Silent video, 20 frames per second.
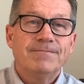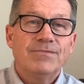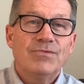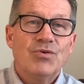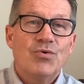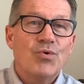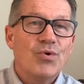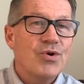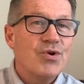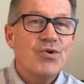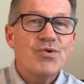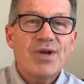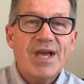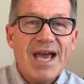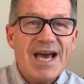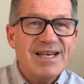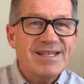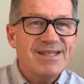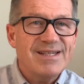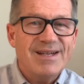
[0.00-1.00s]
or
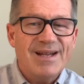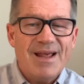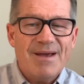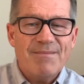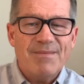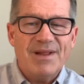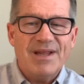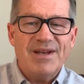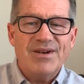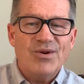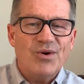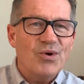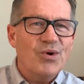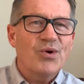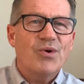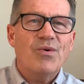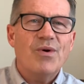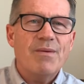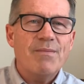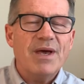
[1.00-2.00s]
Newcastle Emlyn, or
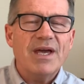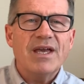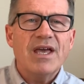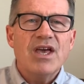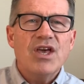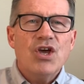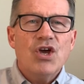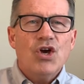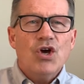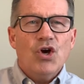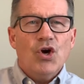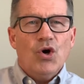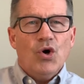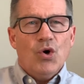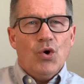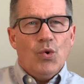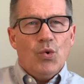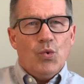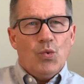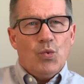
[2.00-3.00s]
Crimmick,
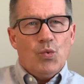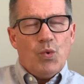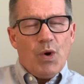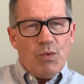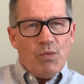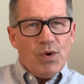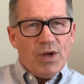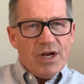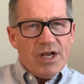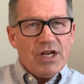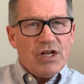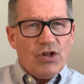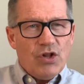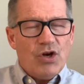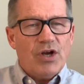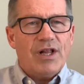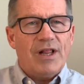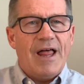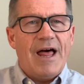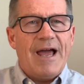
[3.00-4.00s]
what would it
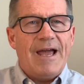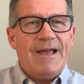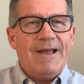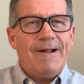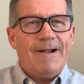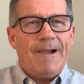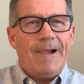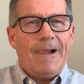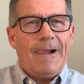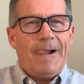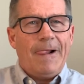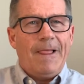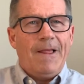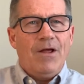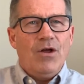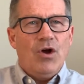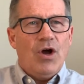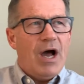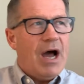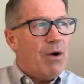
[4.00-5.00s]
look like?
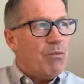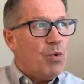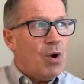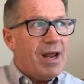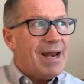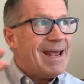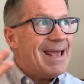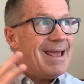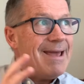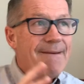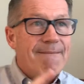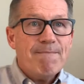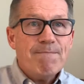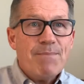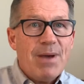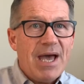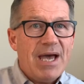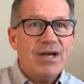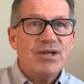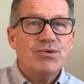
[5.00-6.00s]
What
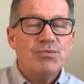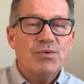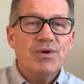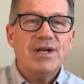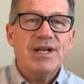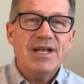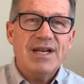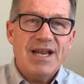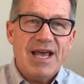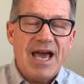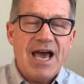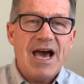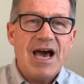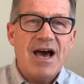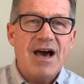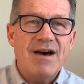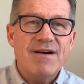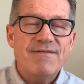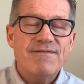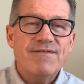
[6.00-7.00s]
impact would it
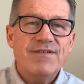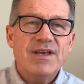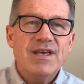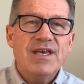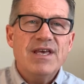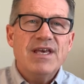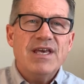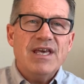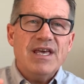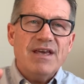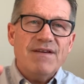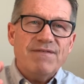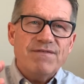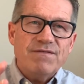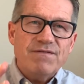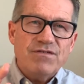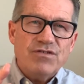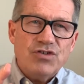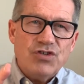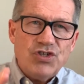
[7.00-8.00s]
have if
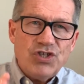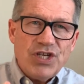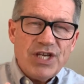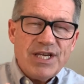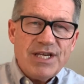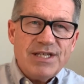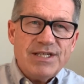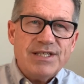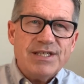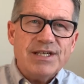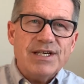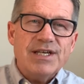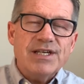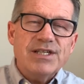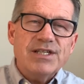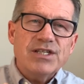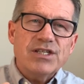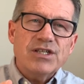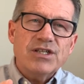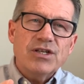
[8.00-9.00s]

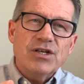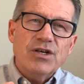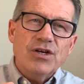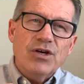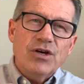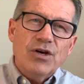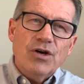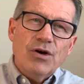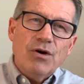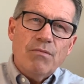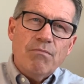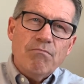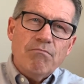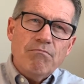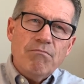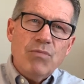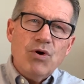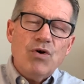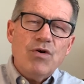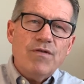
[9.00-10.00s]
Jesus
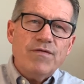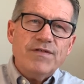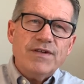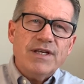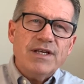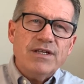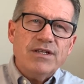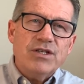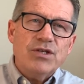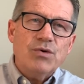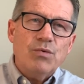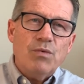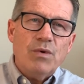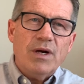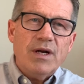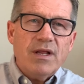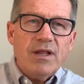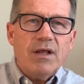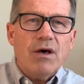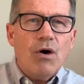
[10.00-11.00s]
moved into one
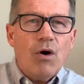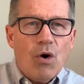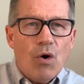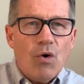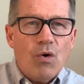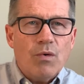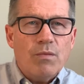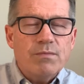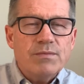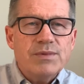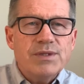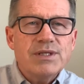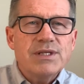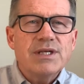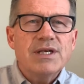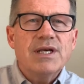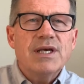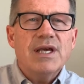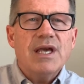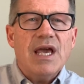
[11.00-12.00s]
of the homes
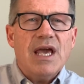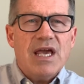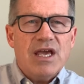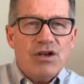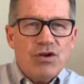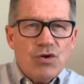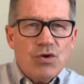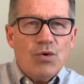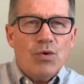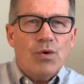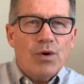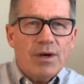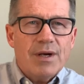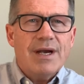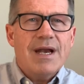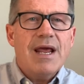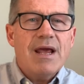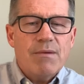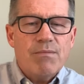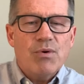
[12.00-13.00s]
in your
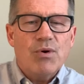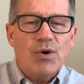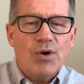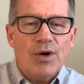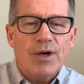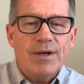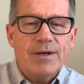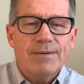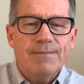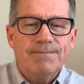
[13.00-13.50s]
neighborhood?